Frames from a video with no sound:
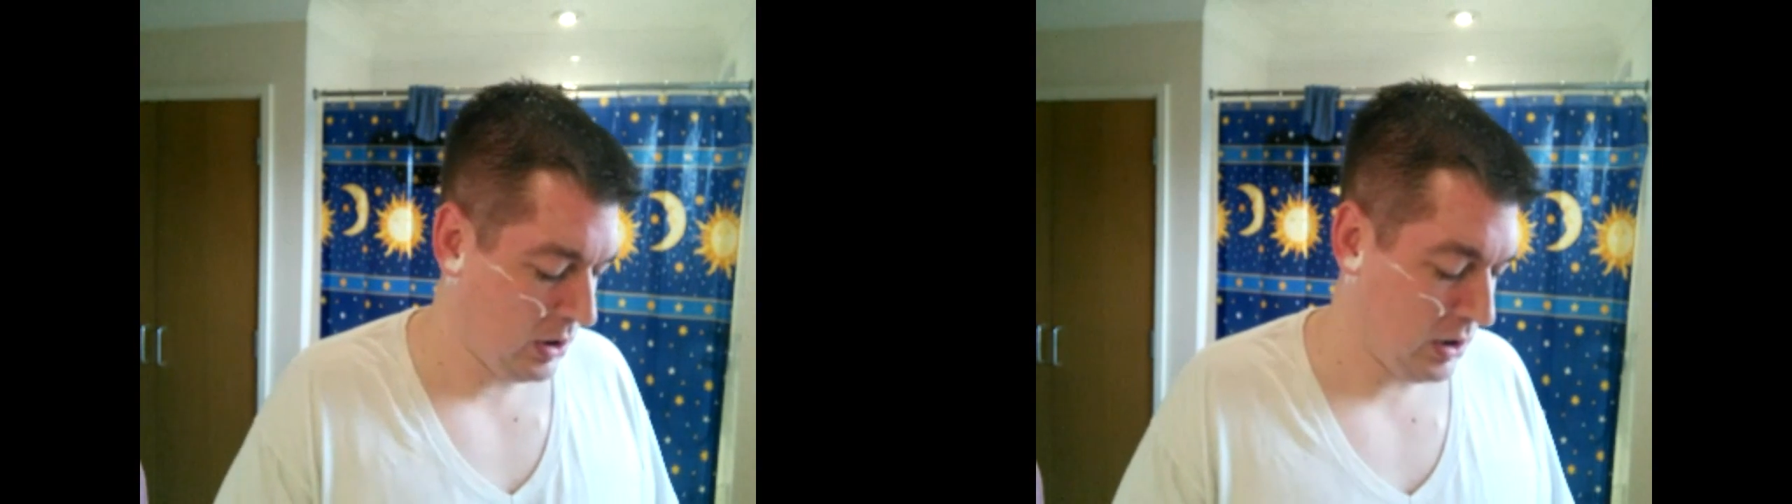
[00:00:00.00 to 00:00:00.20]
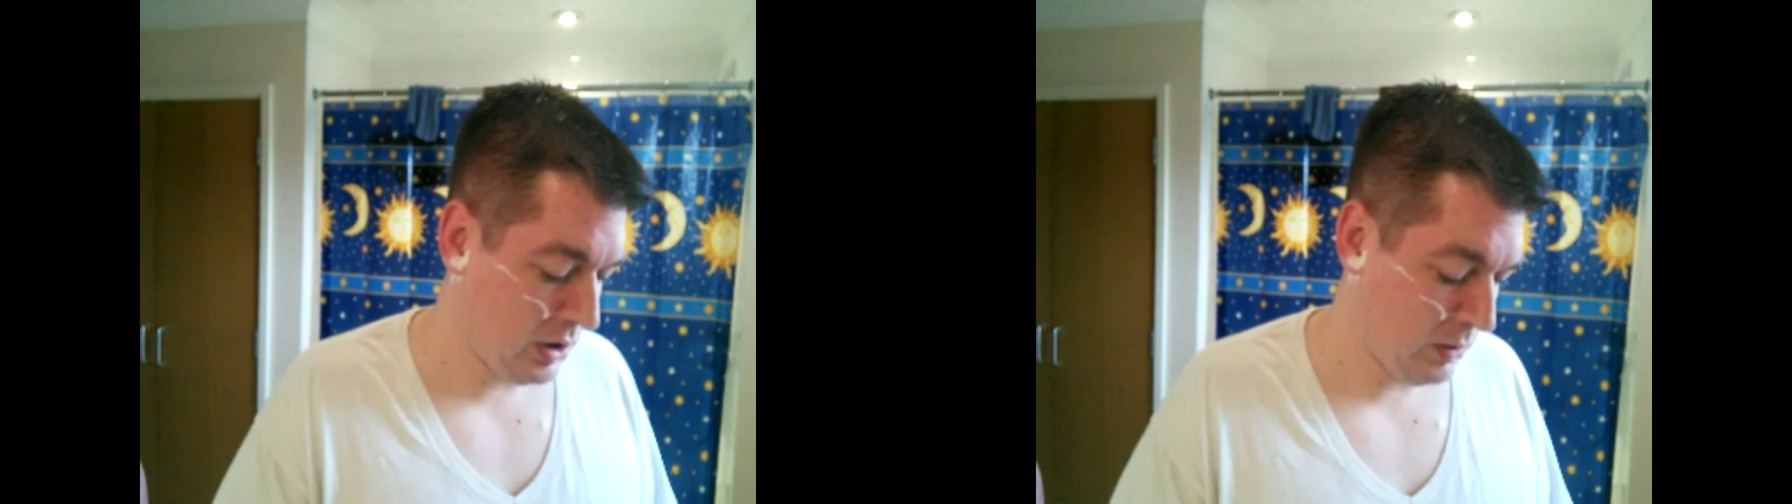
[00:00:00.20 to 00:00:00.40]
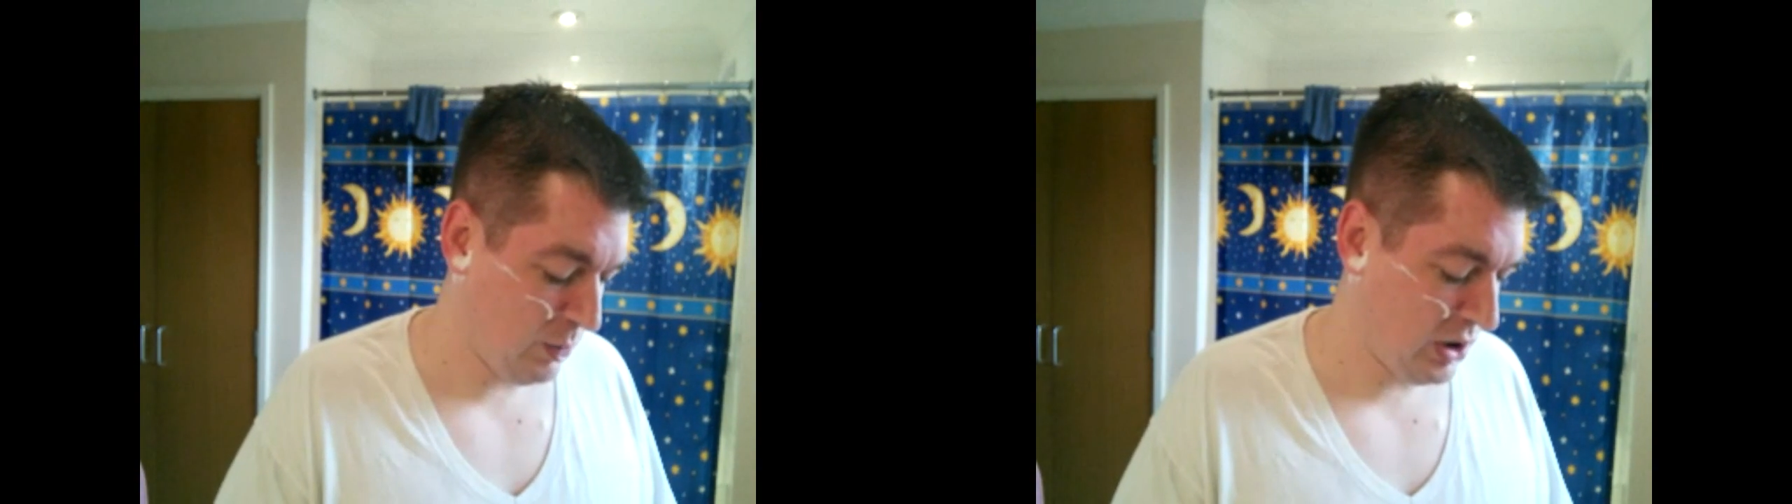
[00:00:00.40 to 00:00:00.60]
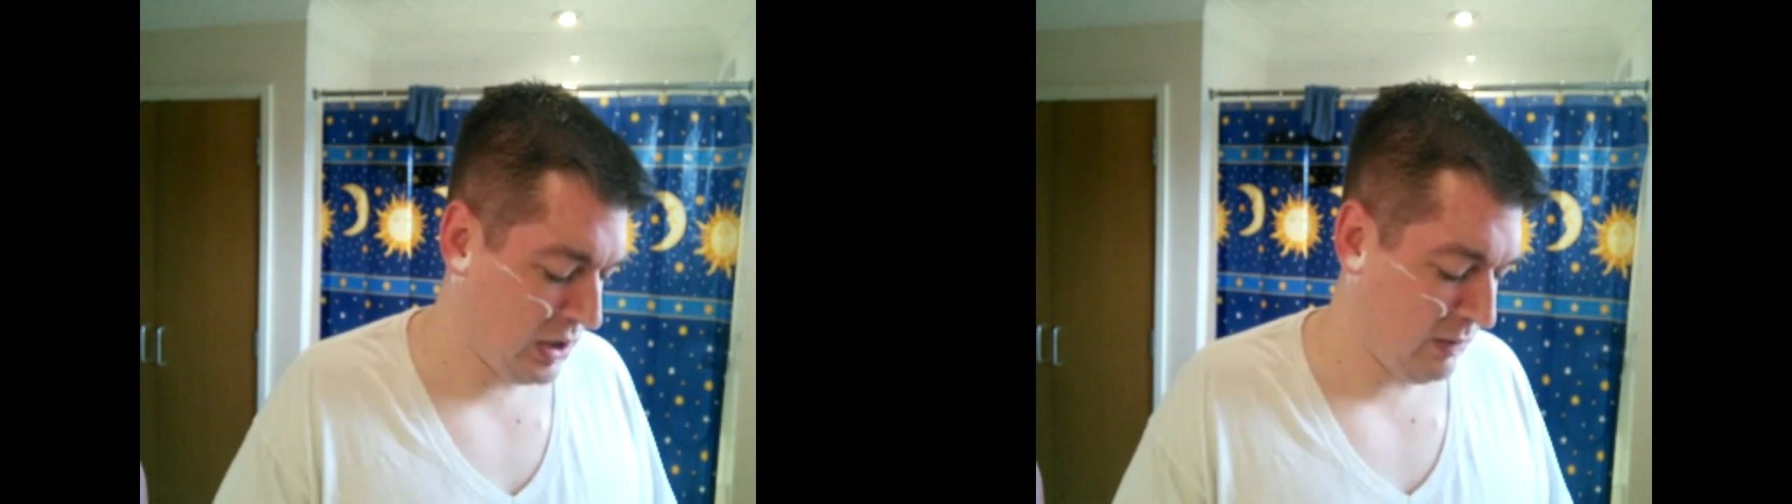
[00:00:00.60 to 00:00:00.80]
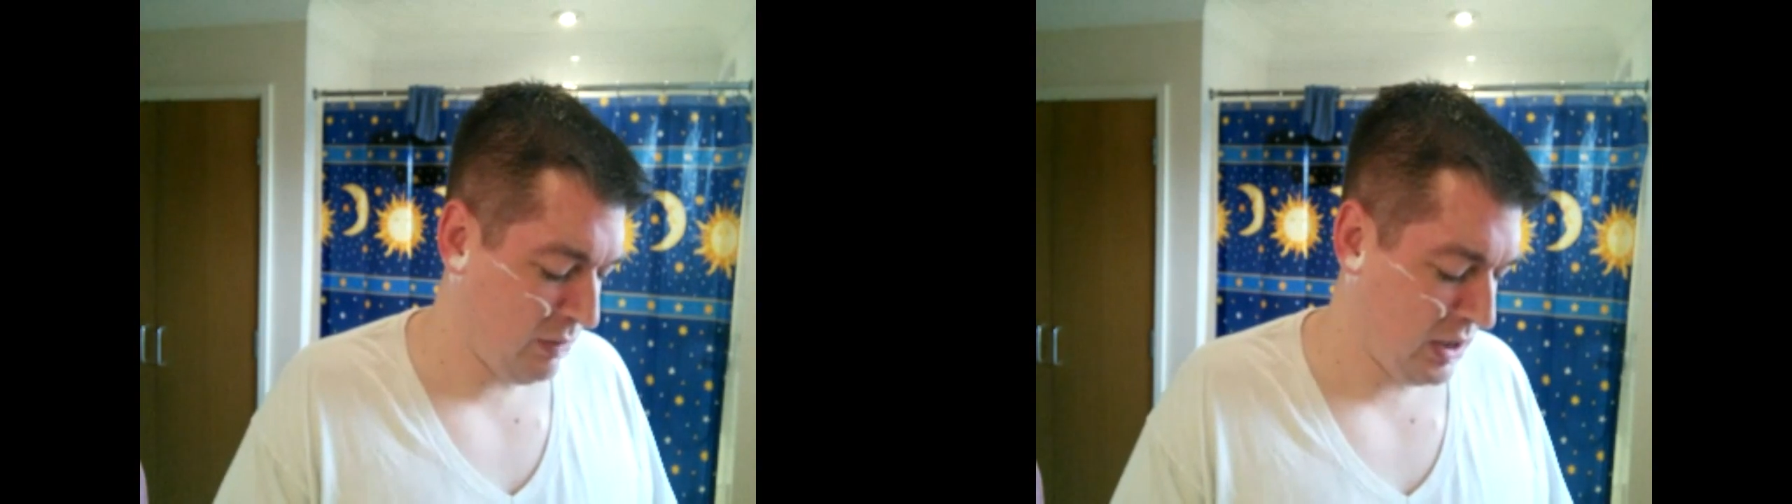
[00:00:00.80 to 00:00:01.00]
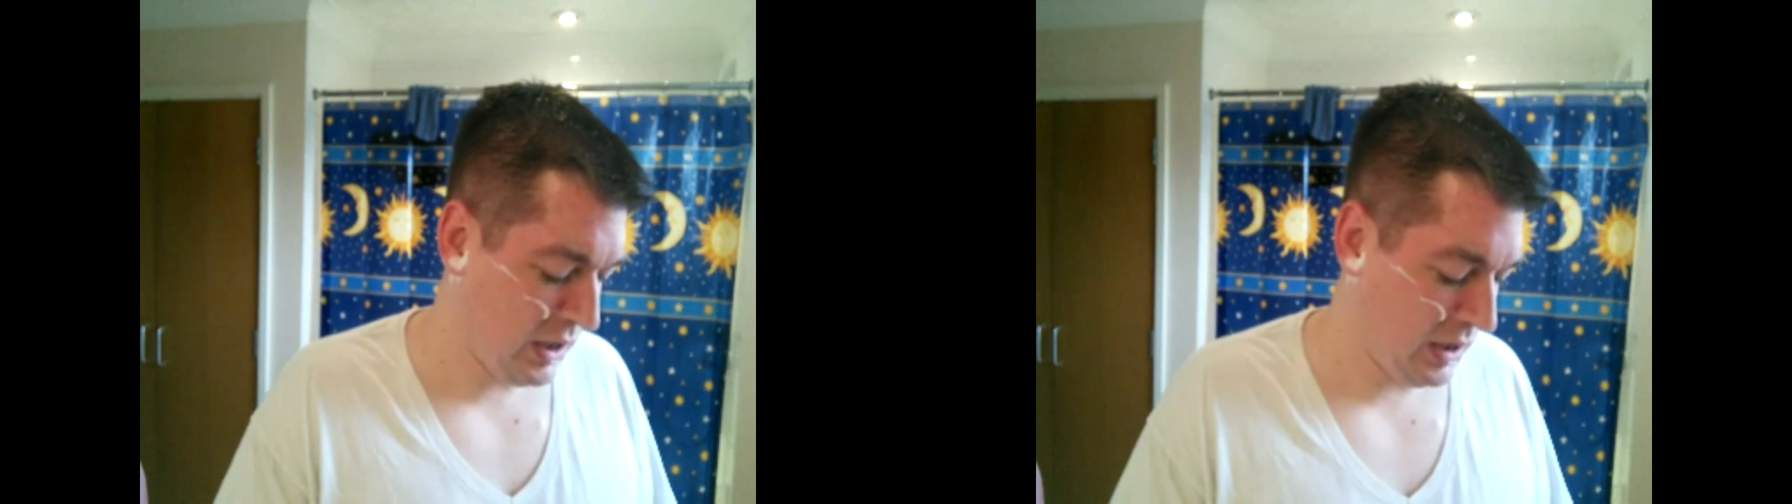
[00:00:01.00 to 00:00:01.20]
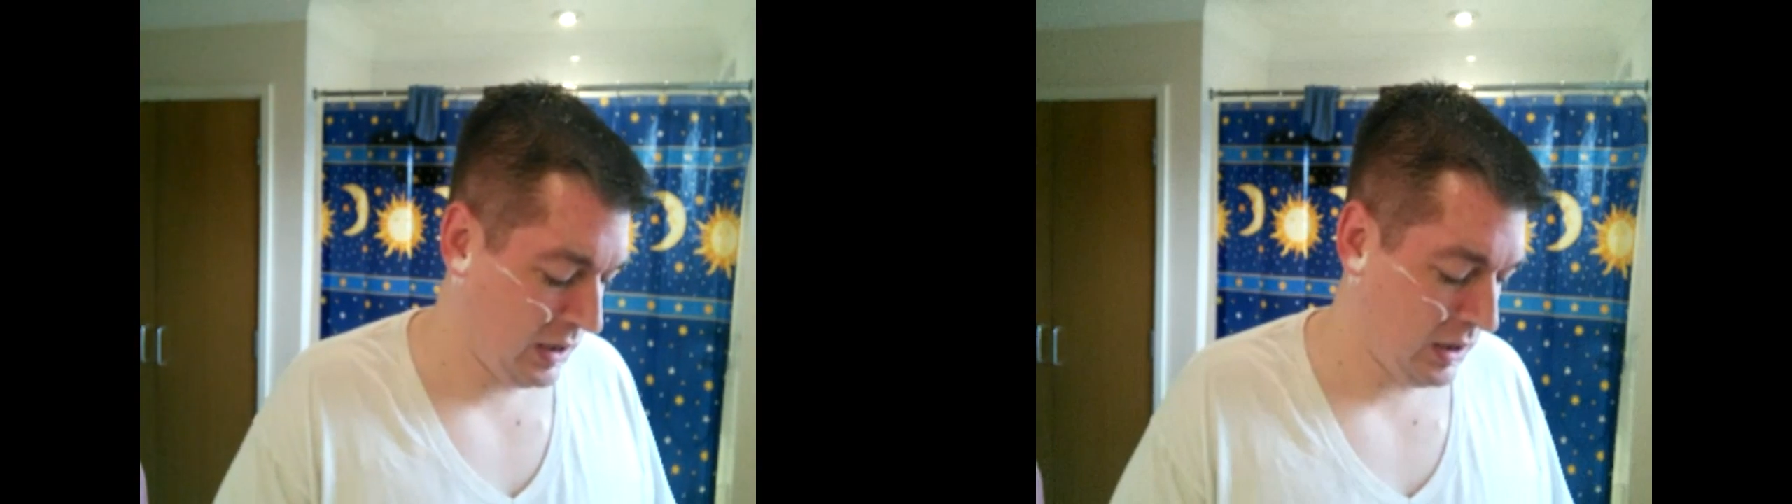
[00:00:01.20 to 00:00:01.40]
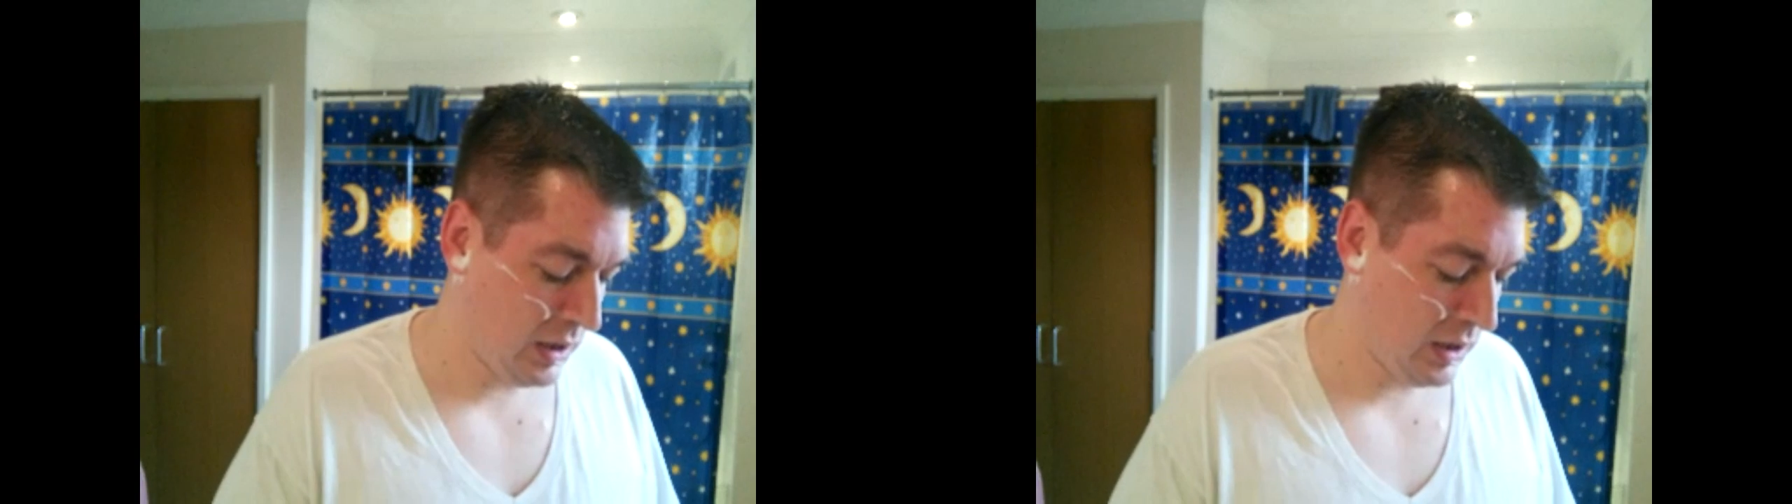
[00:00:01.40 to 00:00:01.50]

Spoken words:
but not many.